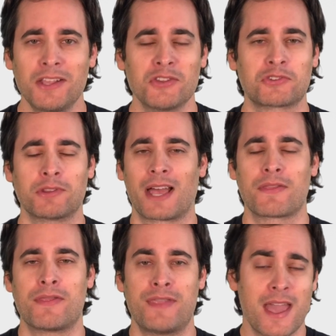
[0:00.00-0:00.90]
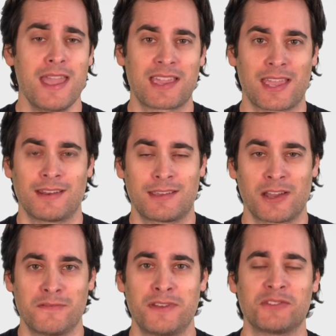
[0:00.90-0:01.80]
so that they can
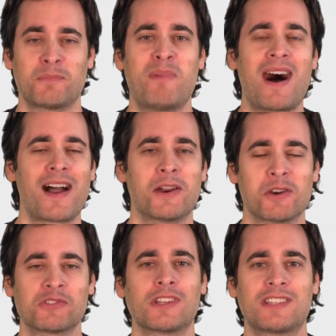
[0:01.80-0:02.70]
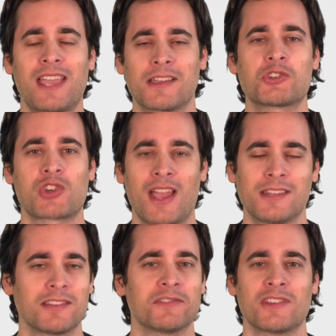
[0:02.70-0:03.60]
convince buyers to take a
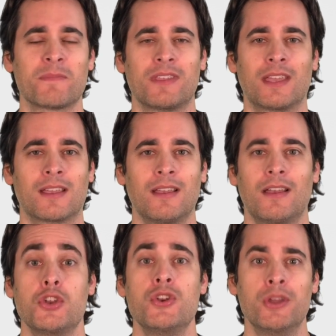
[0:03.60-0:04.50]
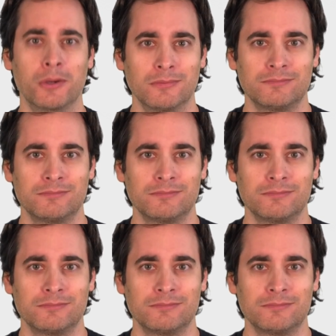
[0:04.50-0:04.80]
chance on something new.